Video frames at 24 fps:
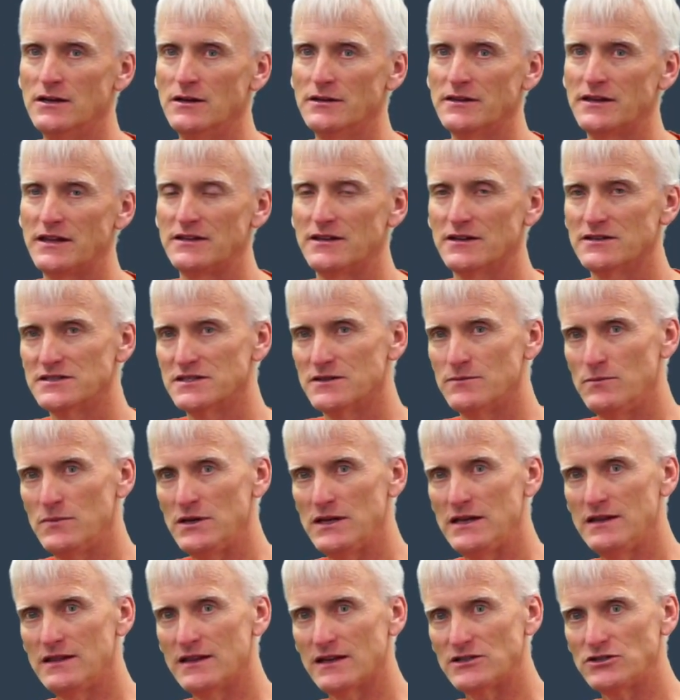That doesn't
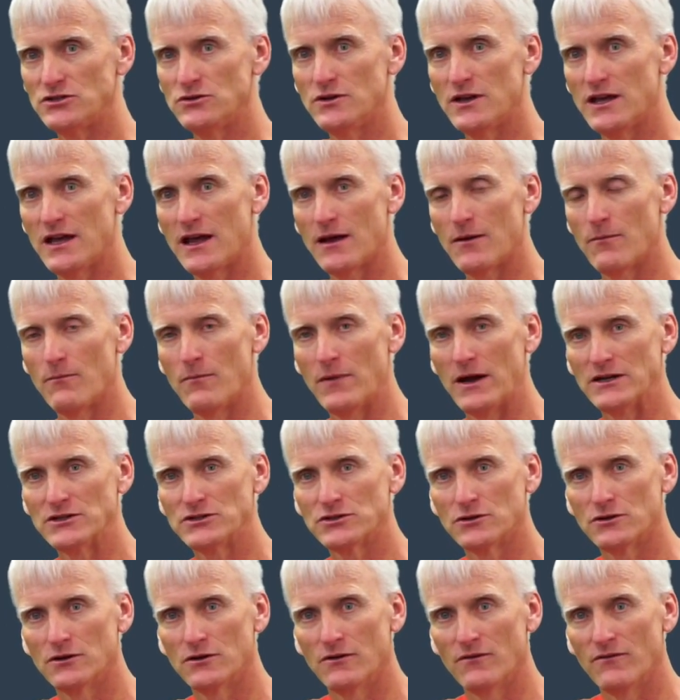mean that you can't
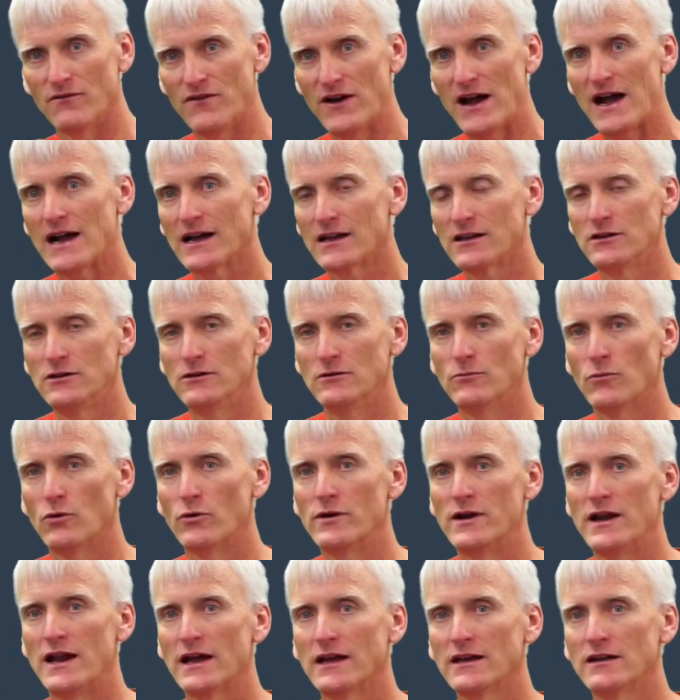measure vacuum or
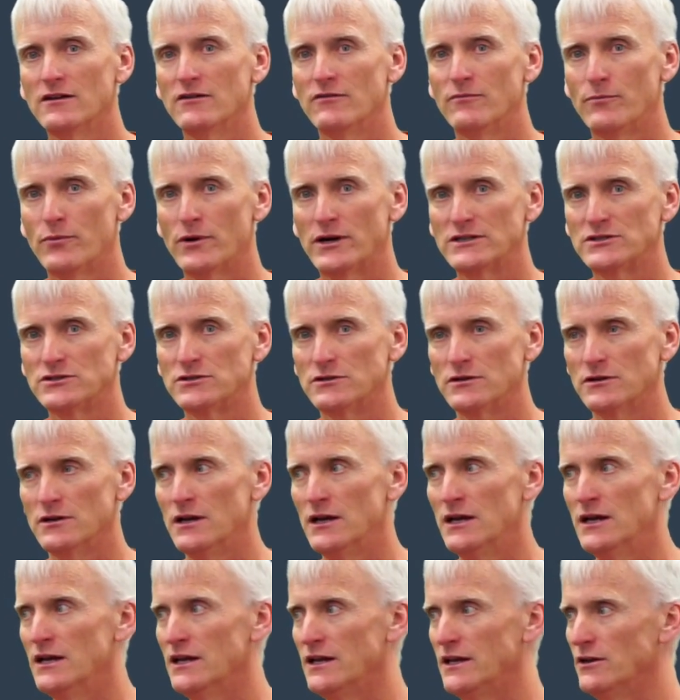negative pressure.
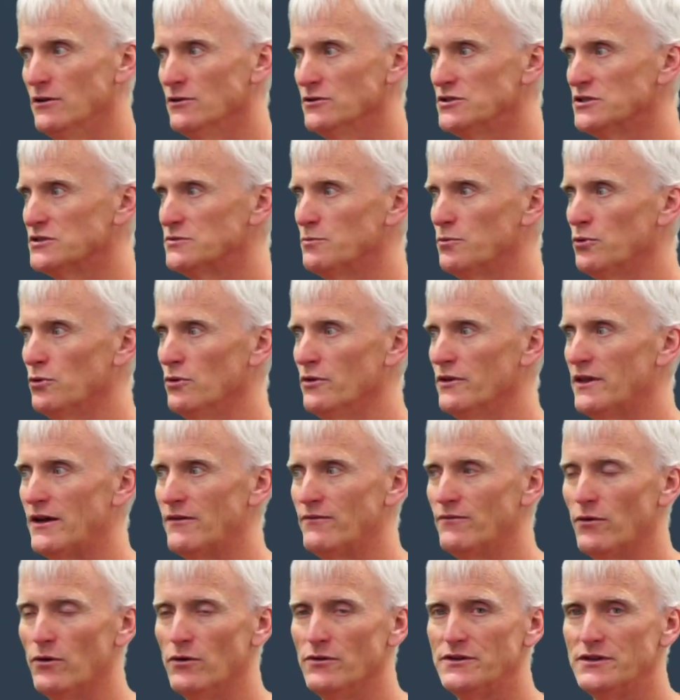It'll just pull that
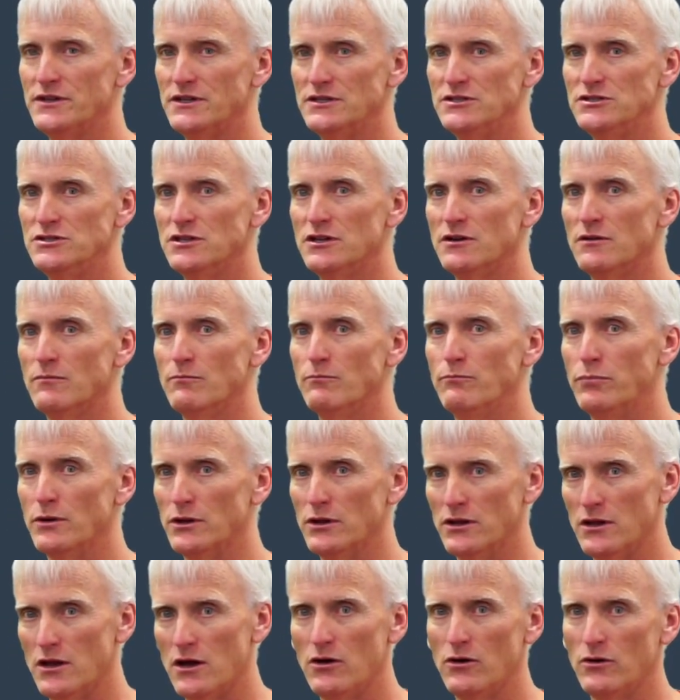voltage
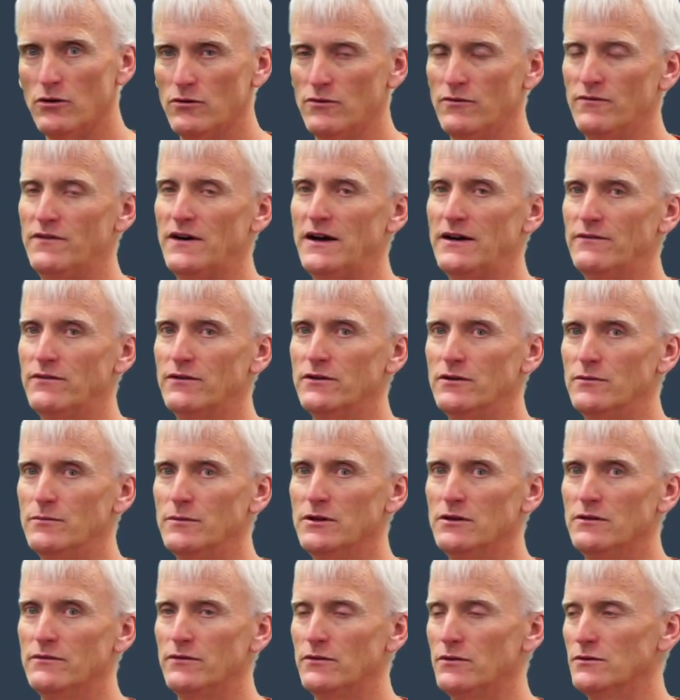below 500
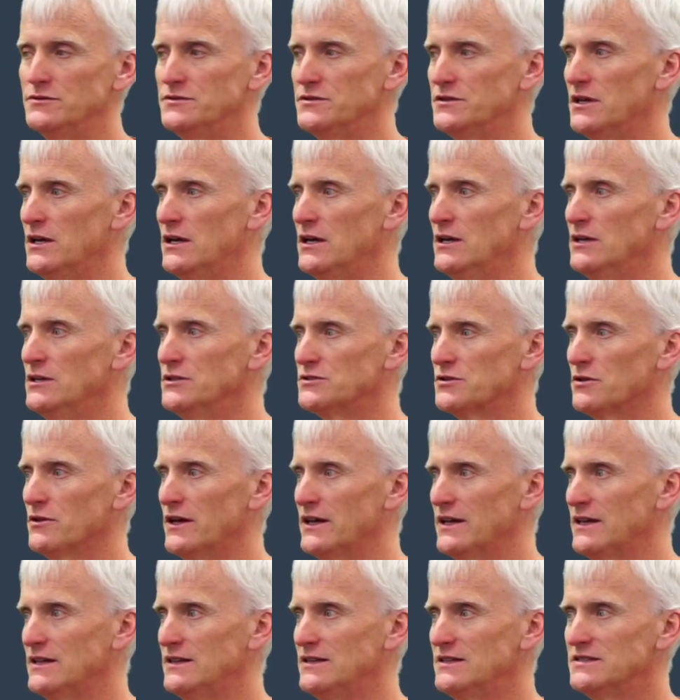millivolts. So
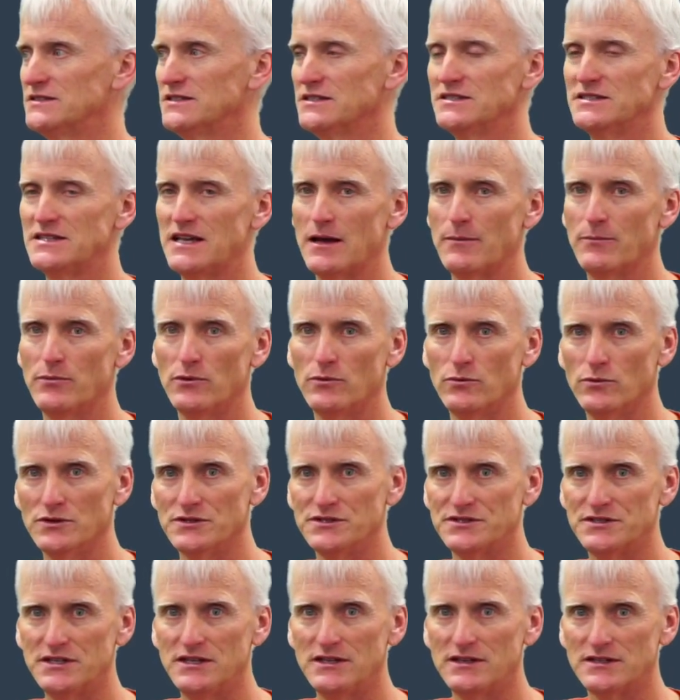like in this example, and we'll
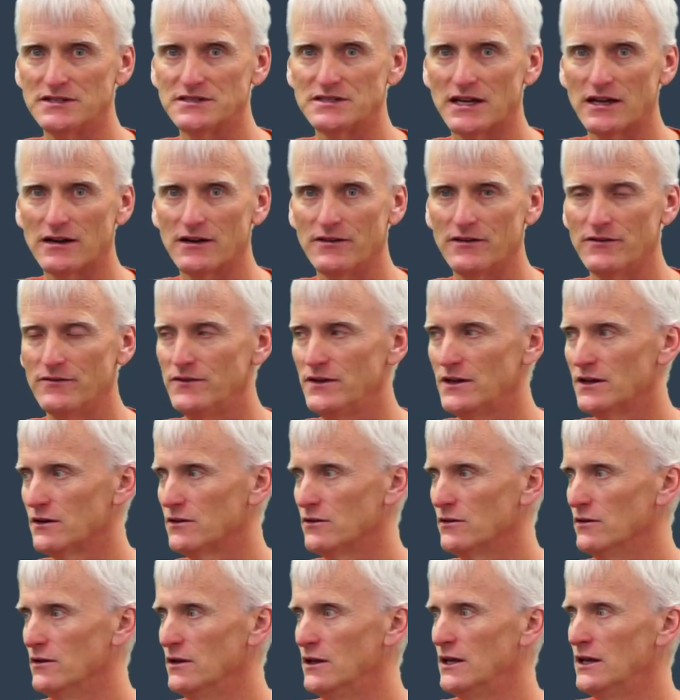see this out on the
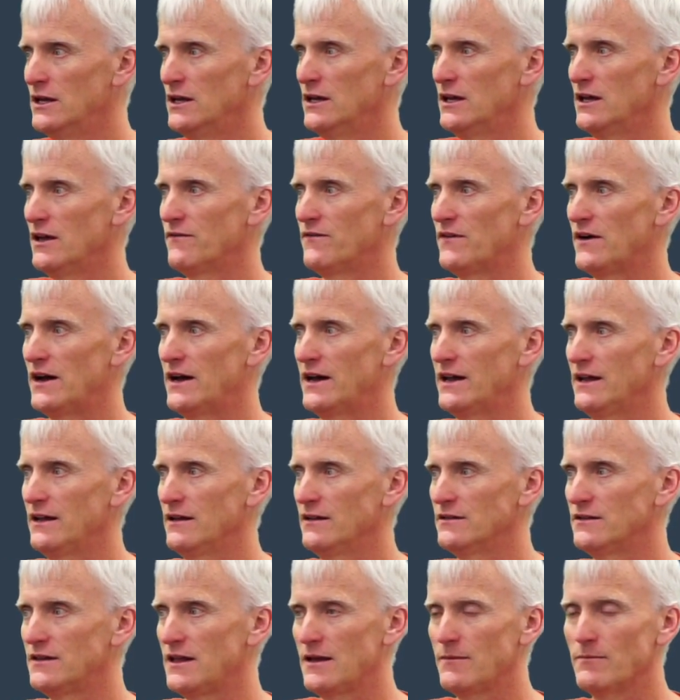vehicle, if I
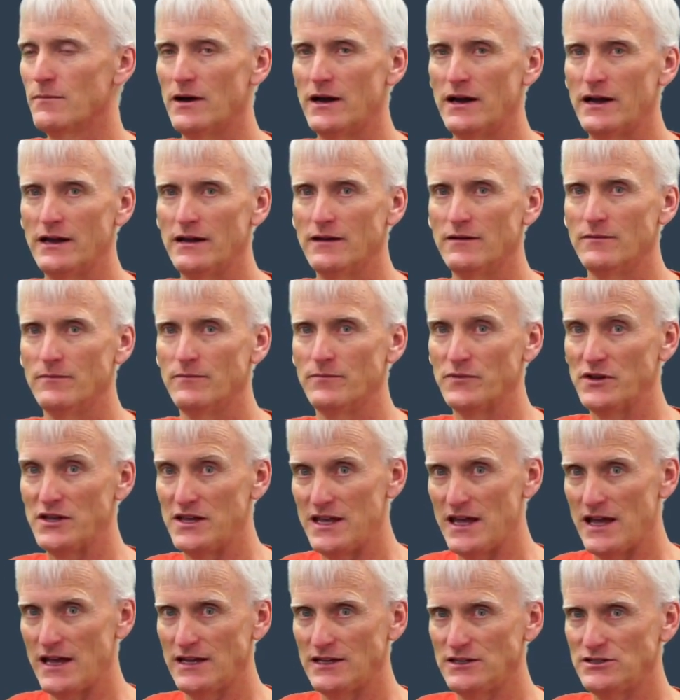take my
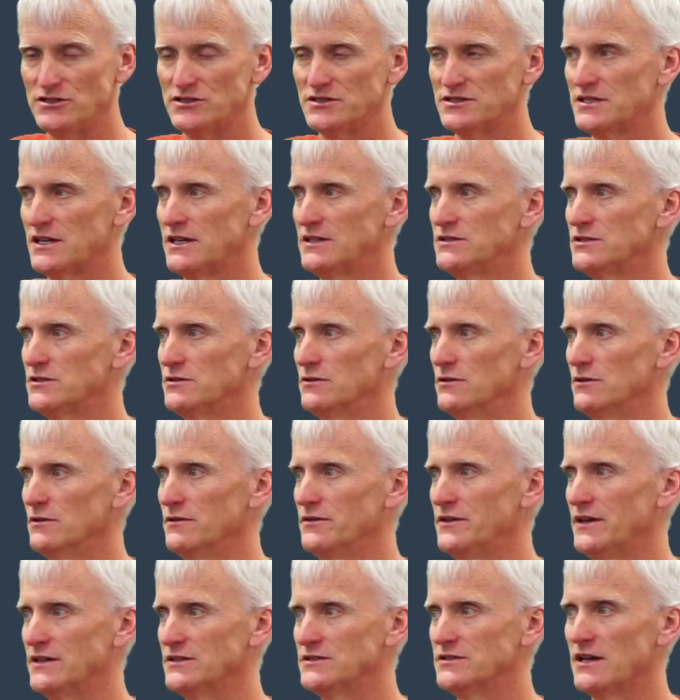gauge sensor
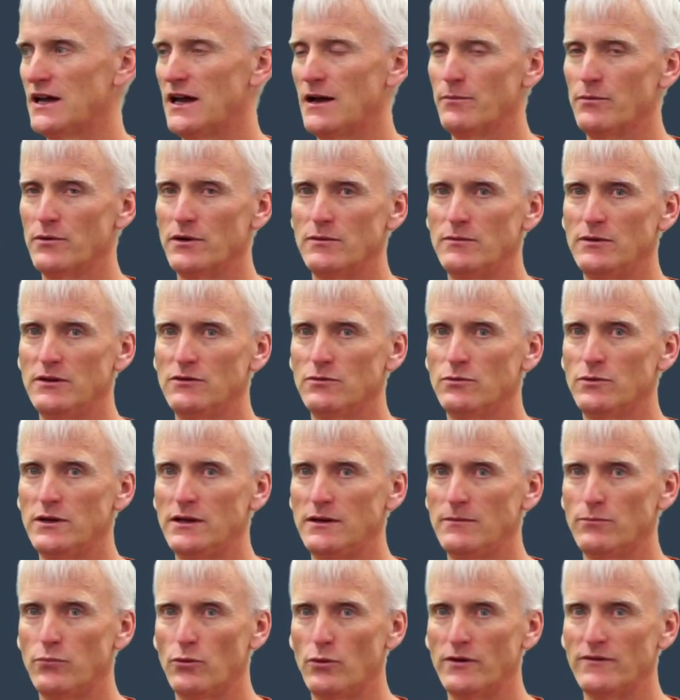that's operating
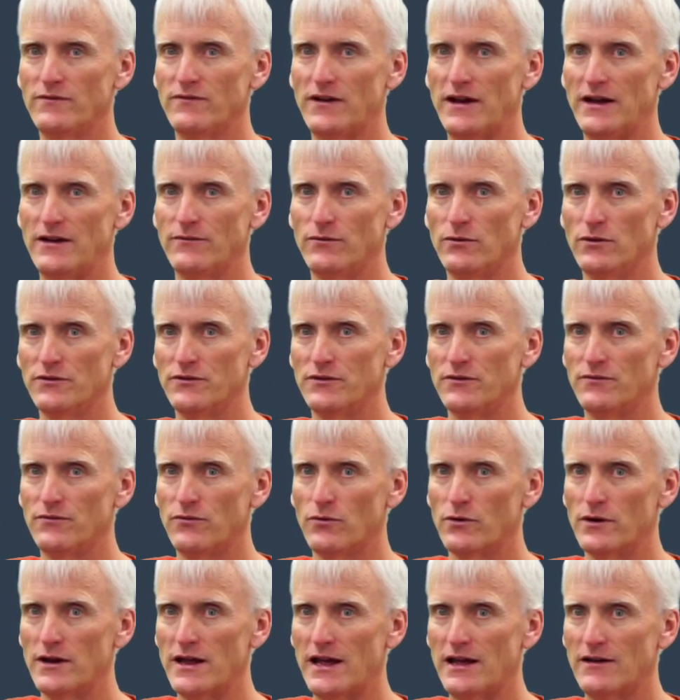between 0.5 volts and
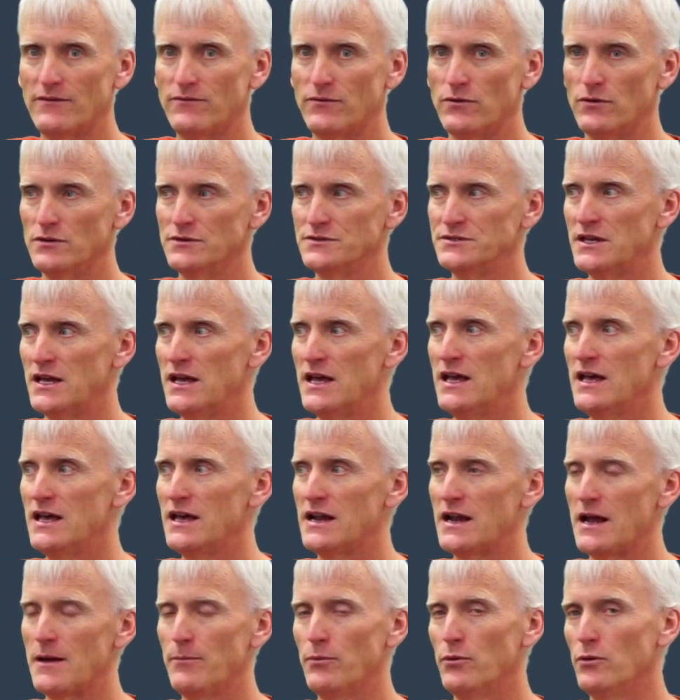4.5 volts,
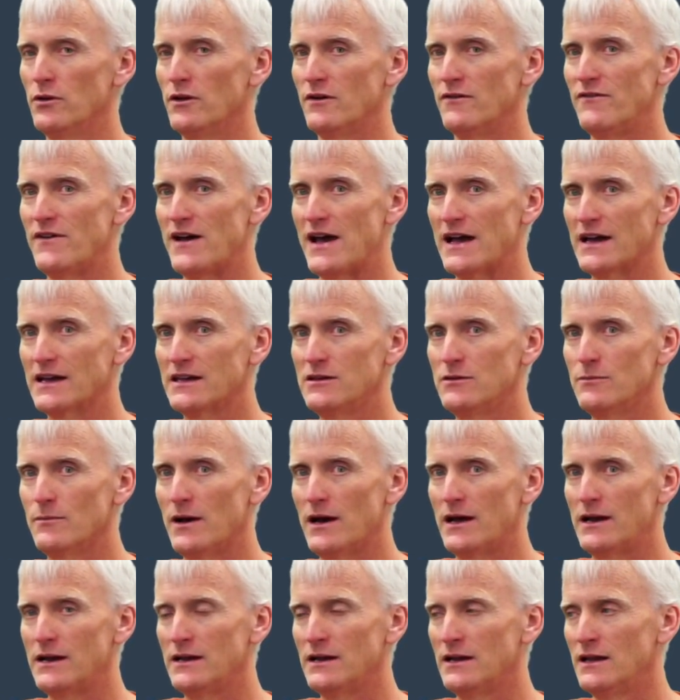and I pull a vacuum
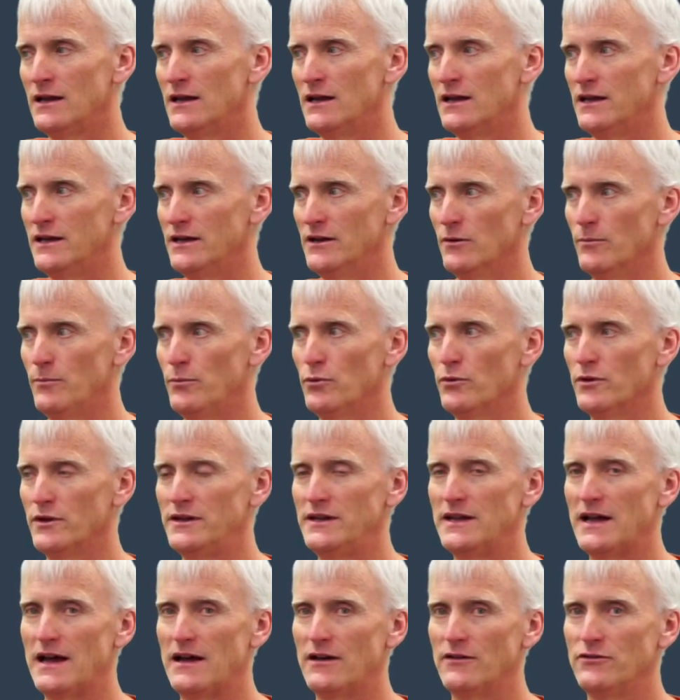on it, it'll pull it
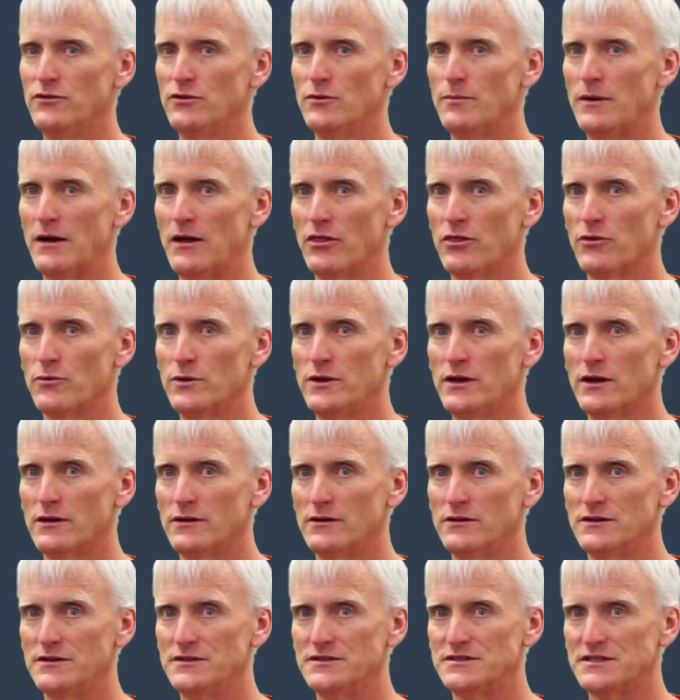down to about
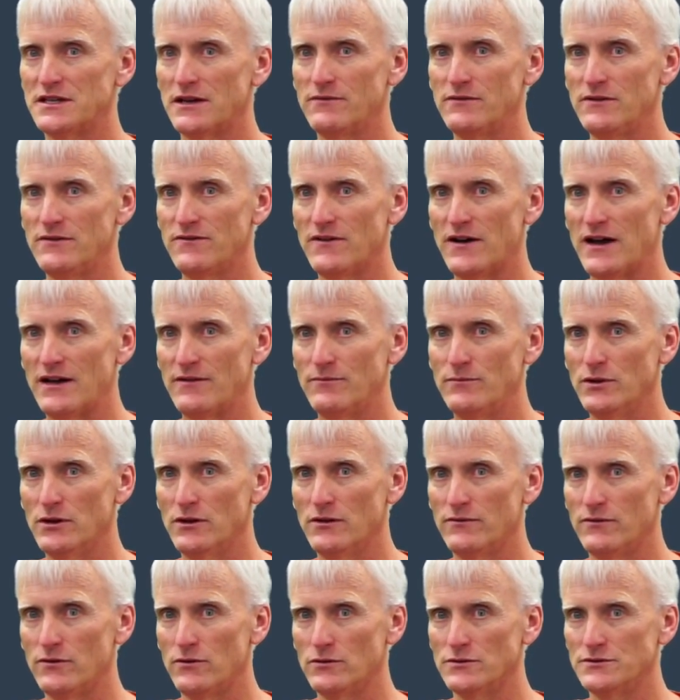375
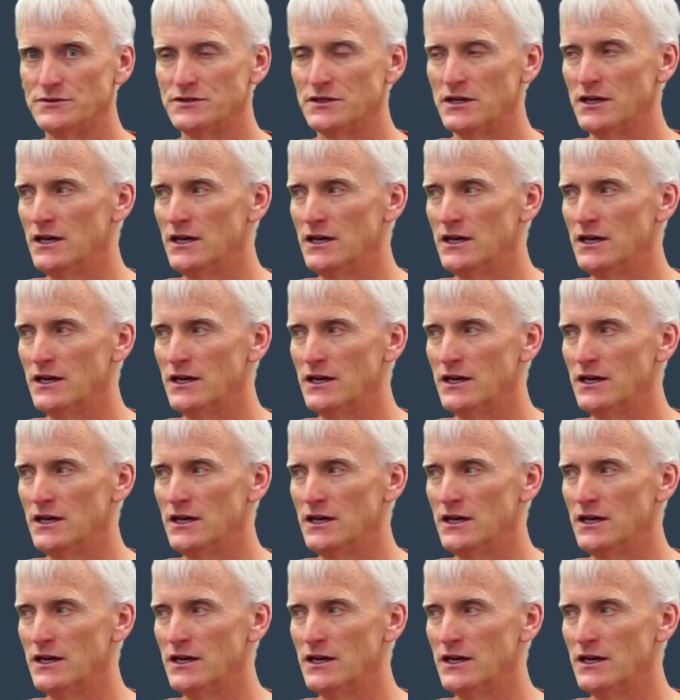millivolts.